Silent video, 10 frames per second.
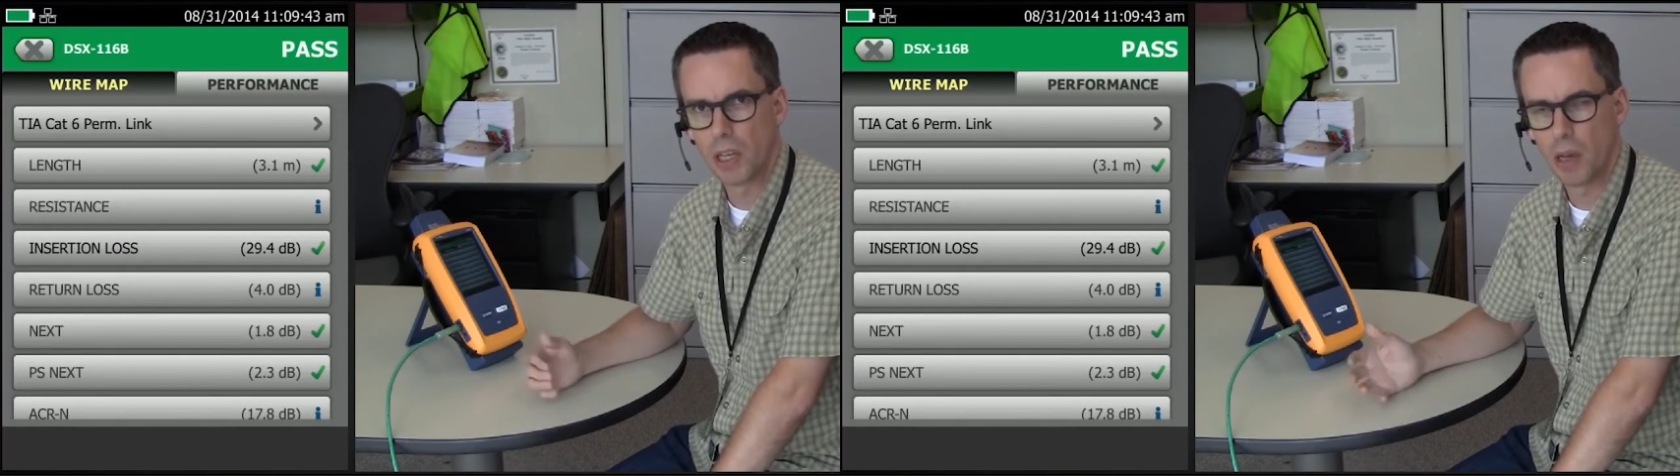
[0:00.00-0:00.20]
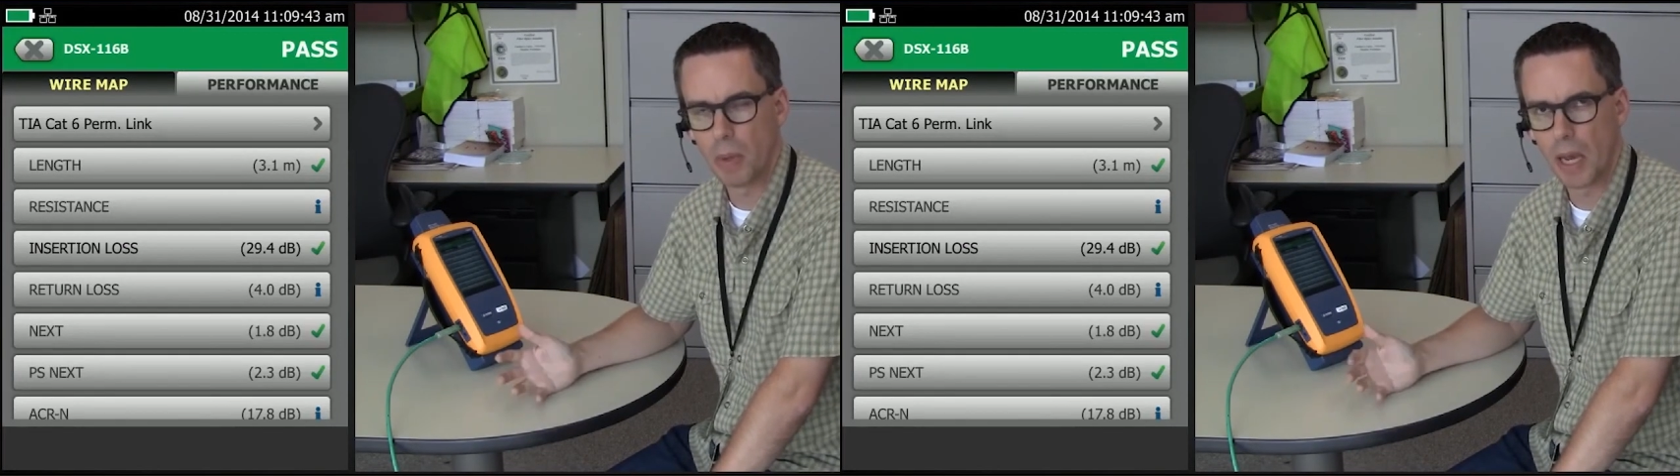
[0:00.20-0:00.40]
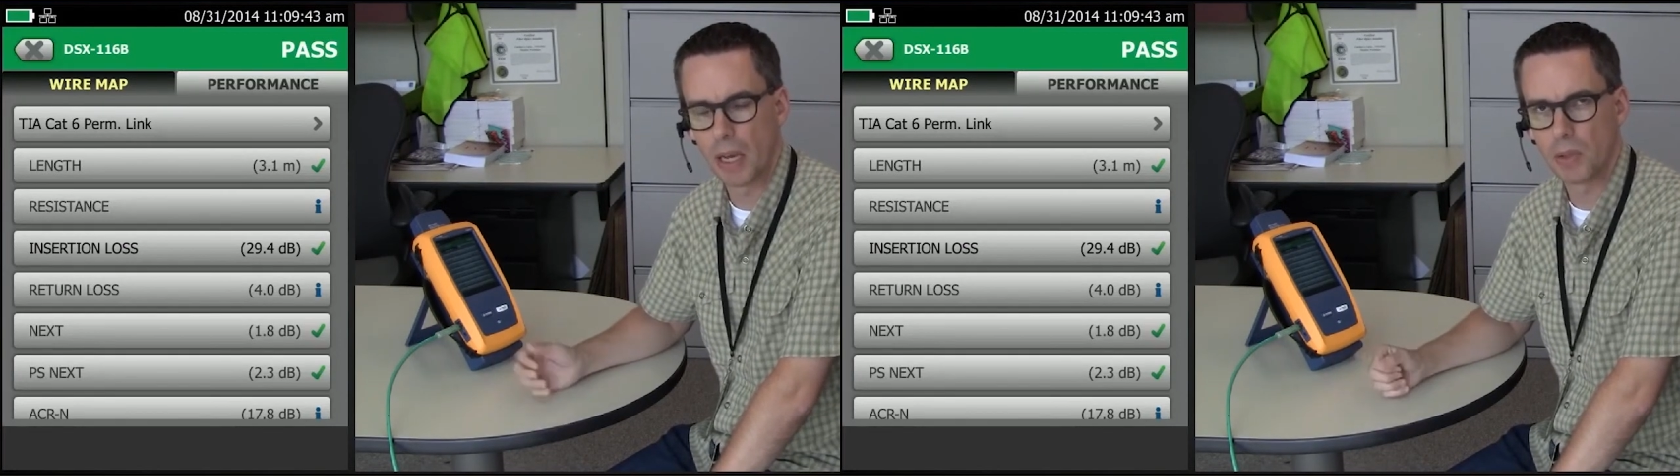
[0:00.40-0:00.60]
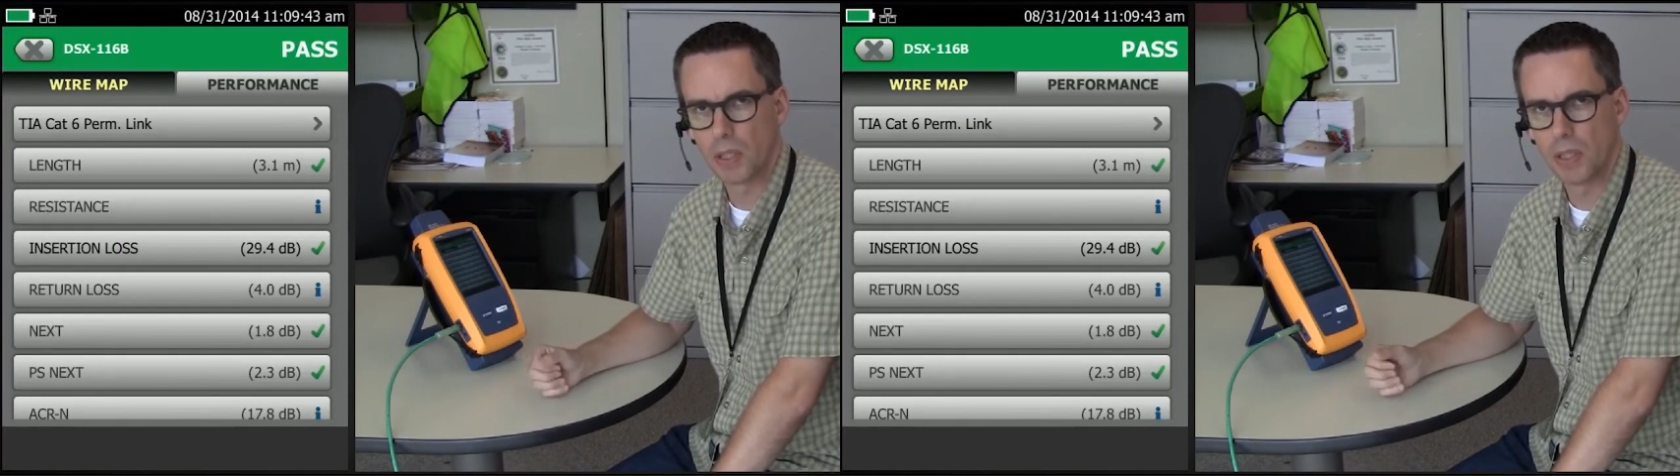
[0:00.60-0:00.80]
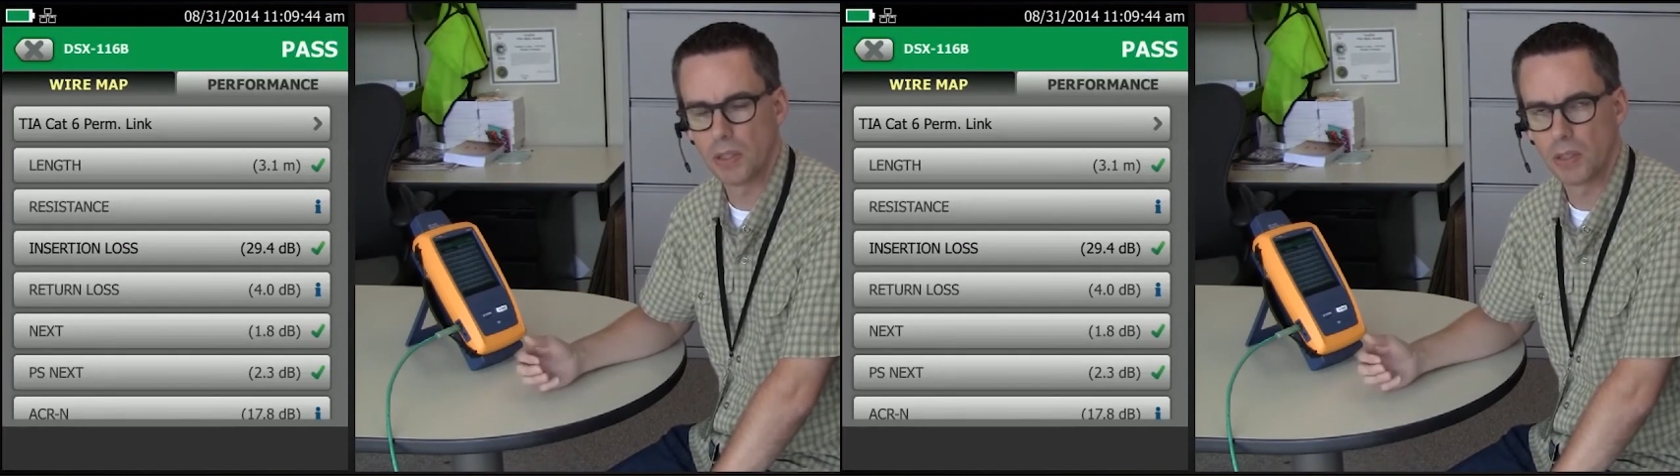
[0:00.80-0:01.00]
coming
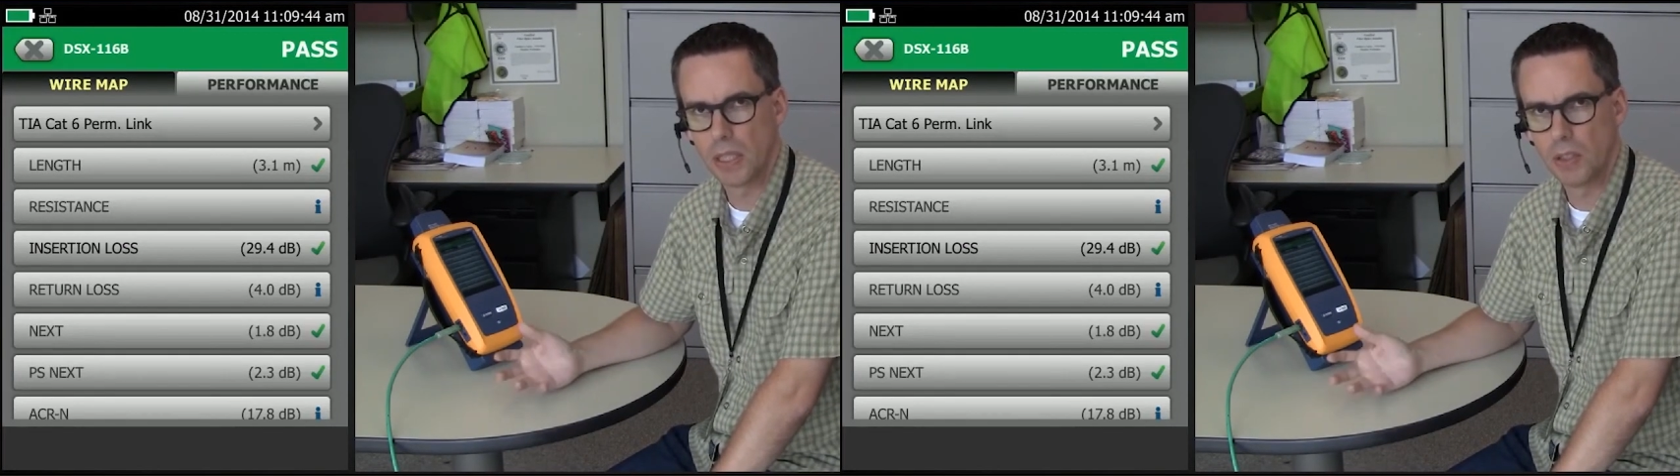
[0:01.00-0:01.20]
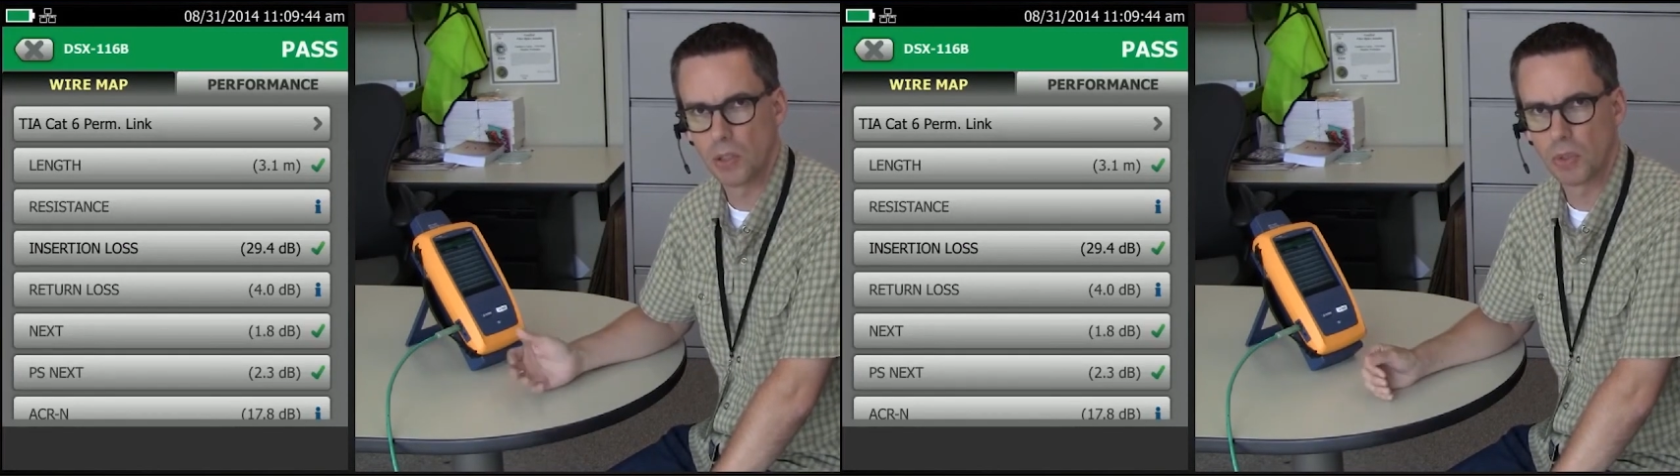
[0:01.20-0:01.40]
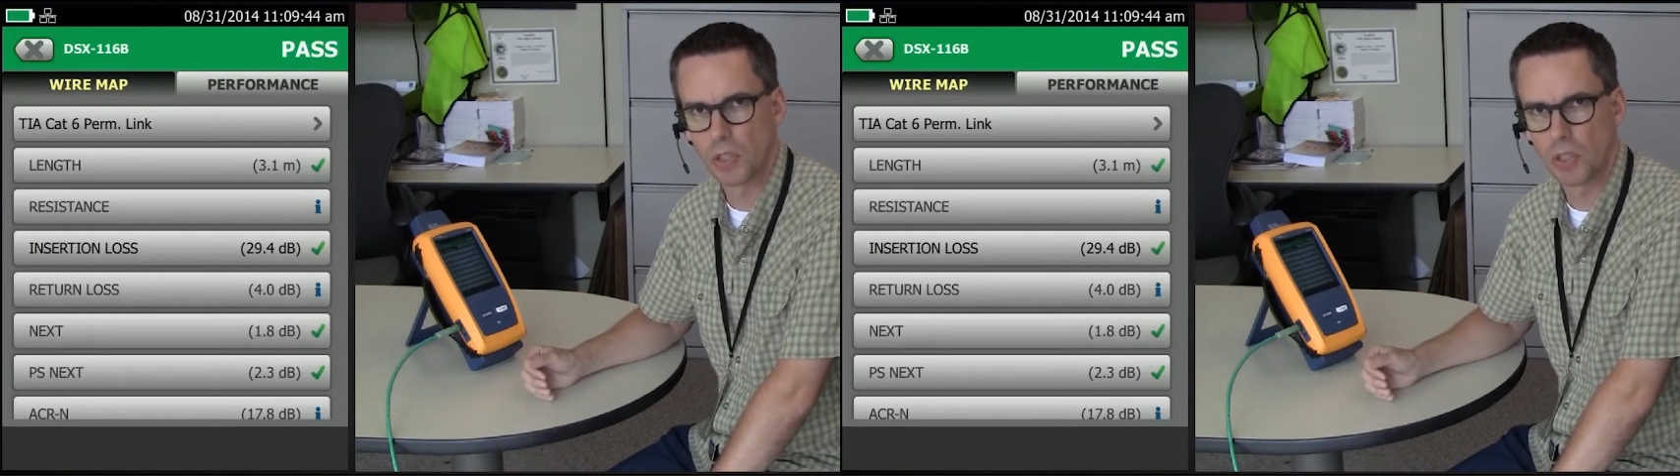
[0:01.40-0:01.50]
out and into